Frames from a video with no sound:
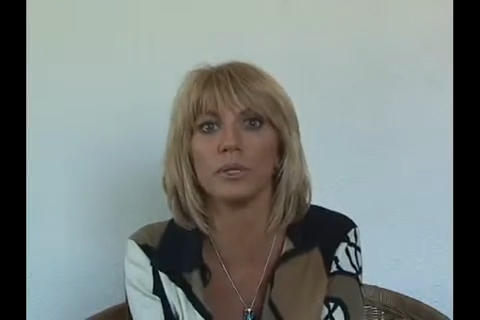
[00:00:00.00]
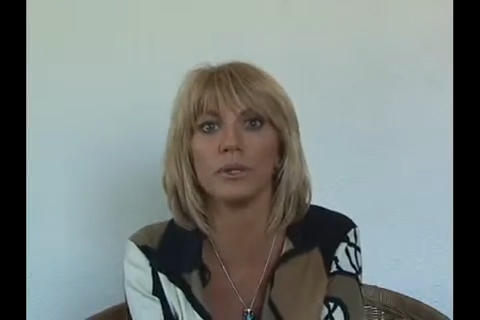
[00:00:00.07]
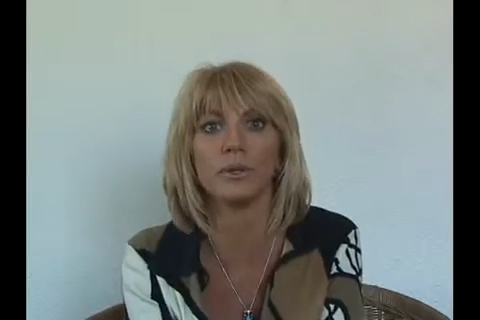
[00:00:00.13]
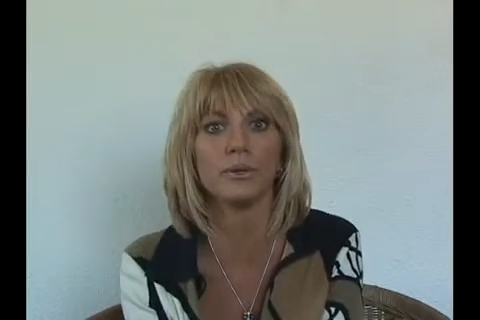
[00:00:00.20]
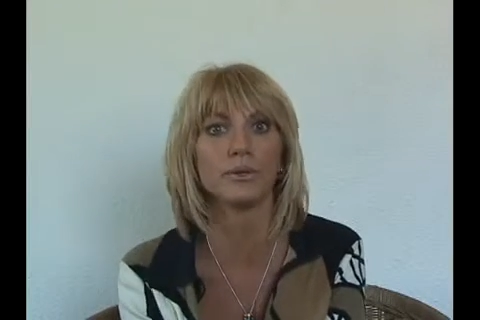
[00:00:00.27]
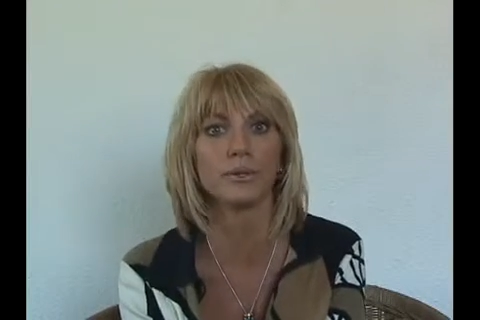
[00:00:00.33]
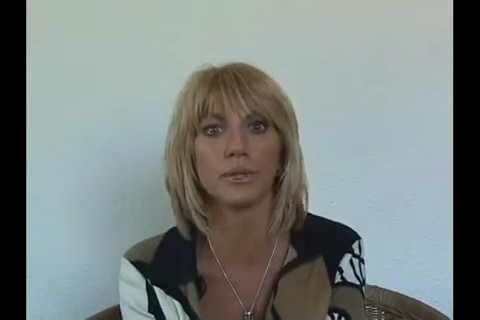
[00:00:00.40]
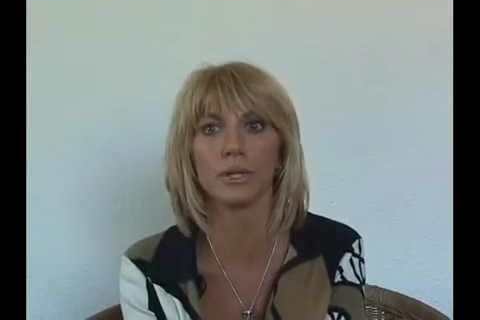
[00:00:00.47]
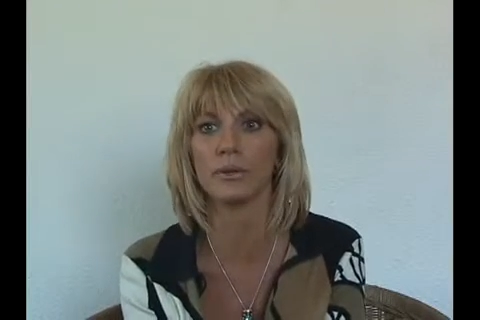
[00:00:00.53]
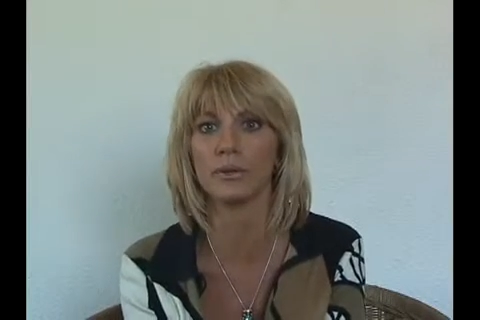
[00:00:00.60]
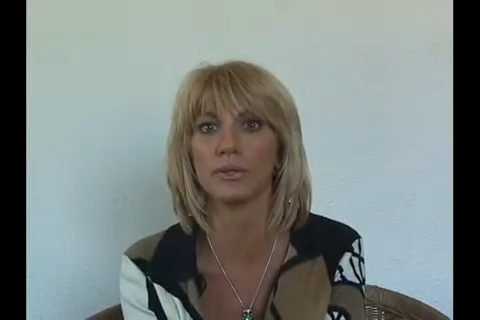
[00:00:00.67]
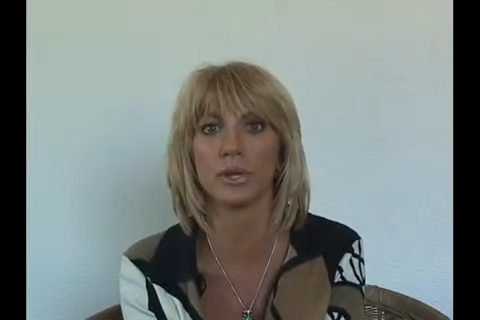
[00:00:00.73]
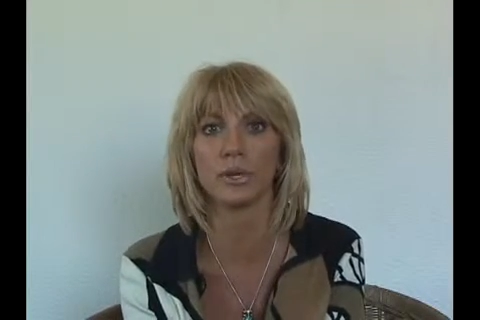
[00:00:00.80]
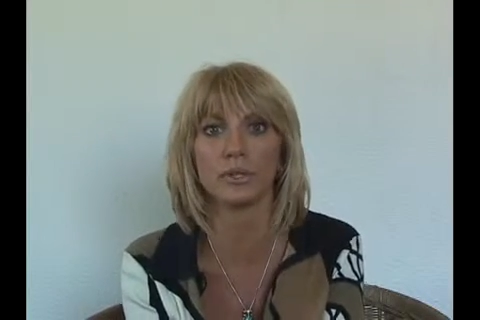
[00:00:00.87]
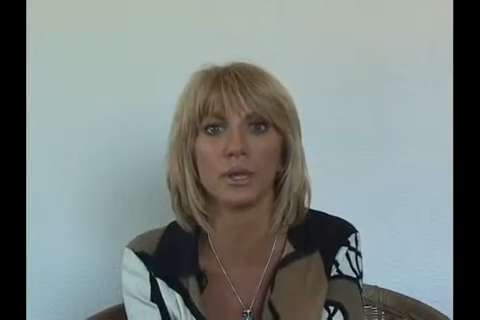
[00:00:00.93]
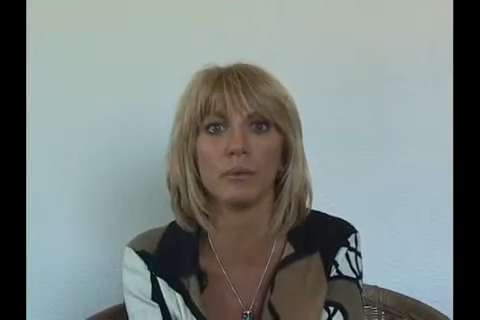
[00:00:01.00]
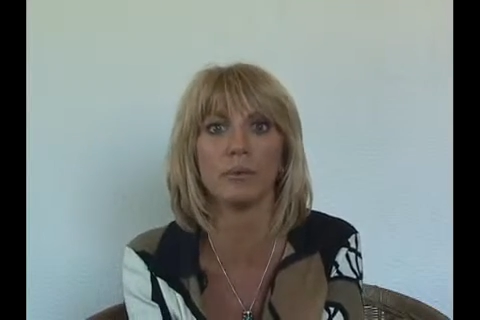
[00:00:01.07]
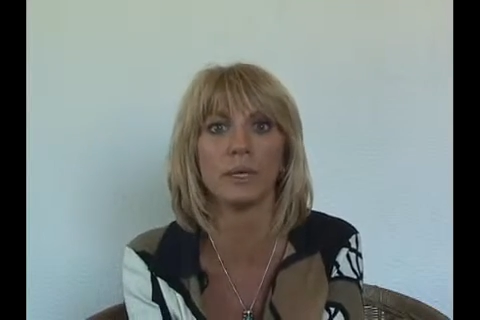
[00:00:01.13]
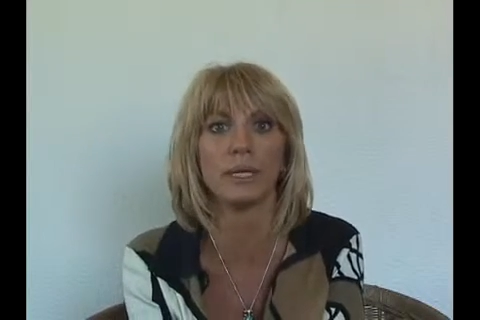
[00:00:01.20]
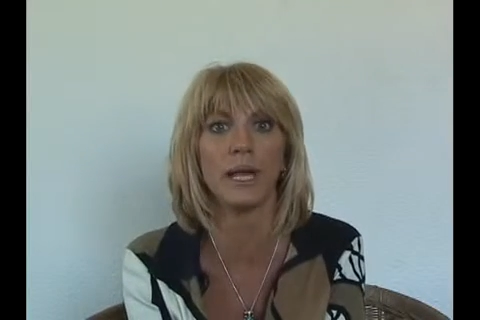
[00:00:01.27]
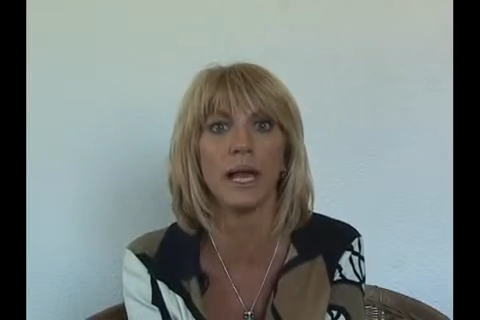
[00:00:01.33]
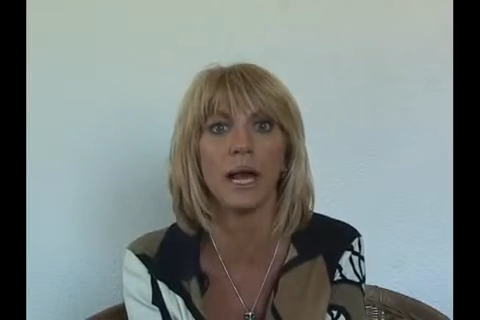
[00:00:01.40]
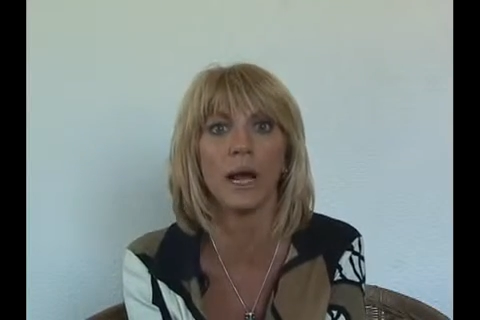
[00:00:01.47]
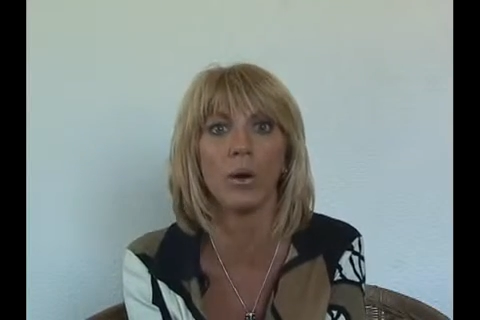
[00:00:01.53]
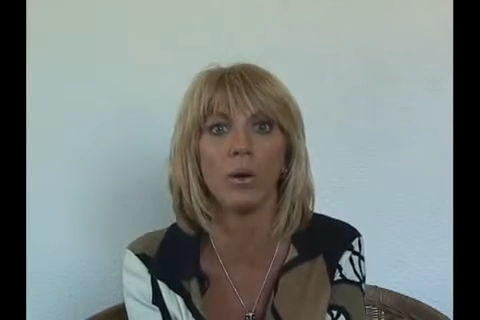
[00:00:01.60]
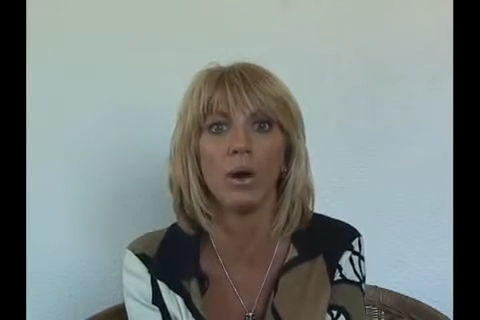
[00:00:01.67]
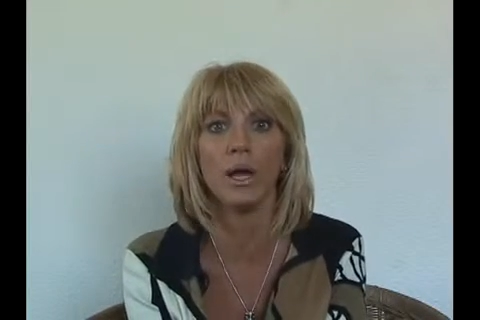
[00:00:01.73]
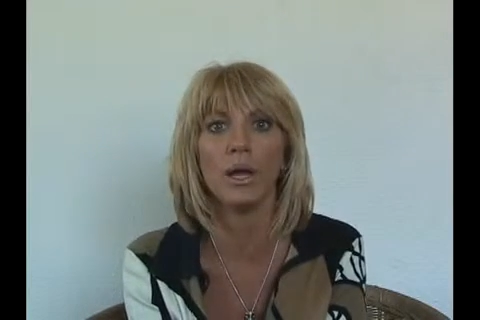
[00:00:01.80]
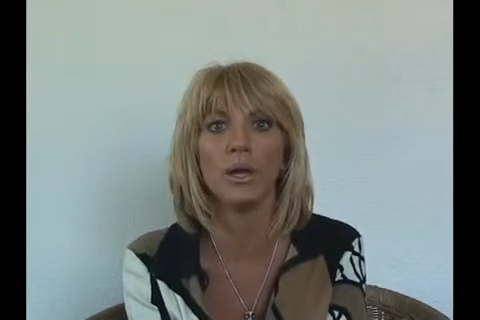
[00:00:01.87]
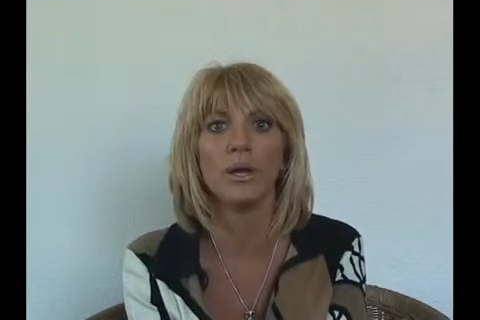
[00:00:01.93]
years that are just coming
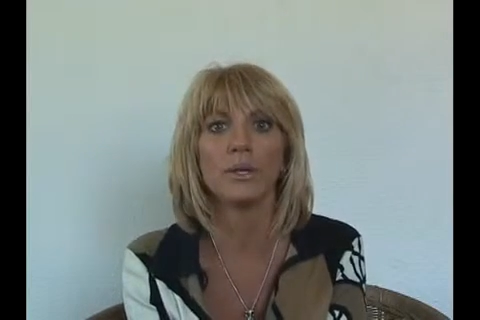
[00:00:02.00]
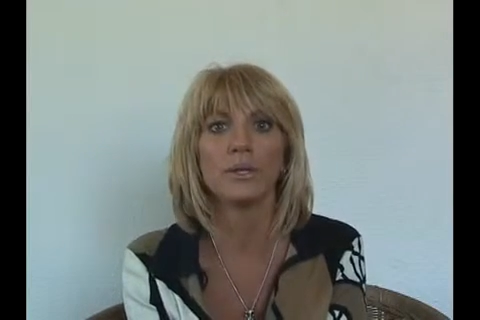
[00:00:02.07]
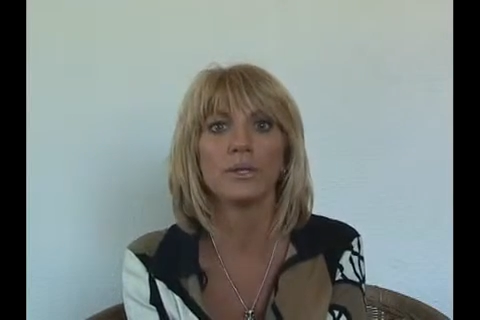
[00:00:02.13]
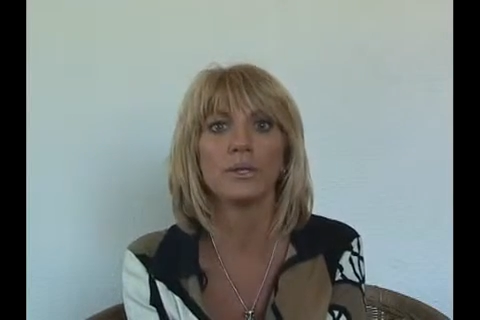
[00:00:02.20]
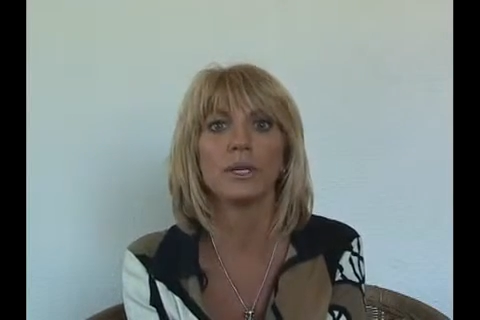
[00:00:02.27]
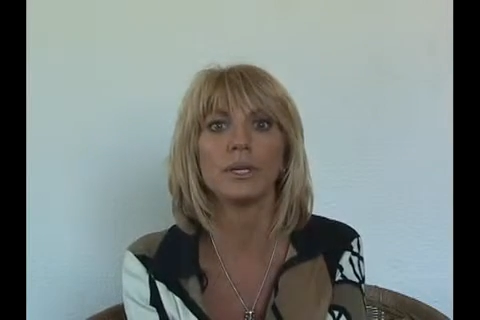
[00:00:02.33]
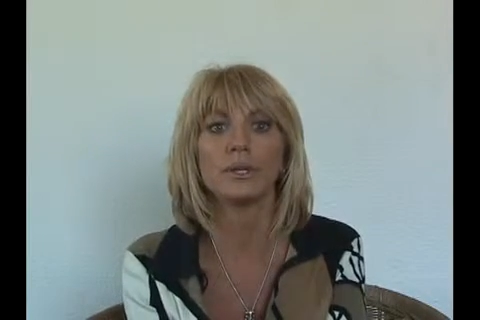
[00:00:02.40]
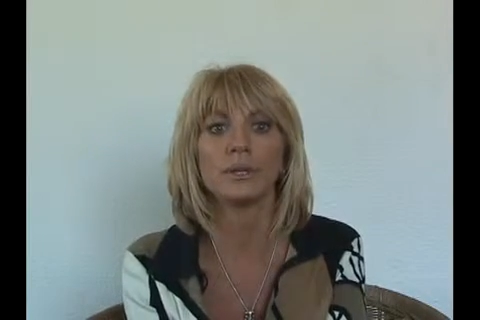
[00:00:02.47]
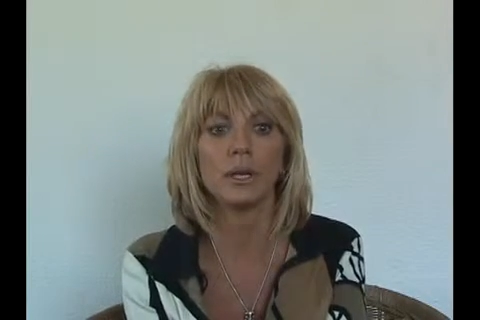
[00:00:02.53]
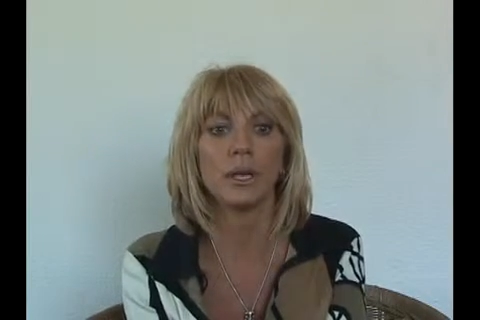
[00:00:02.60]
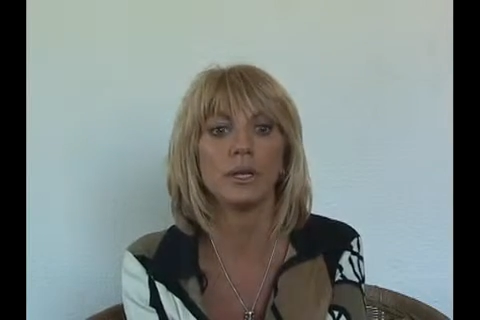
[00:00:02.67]
now to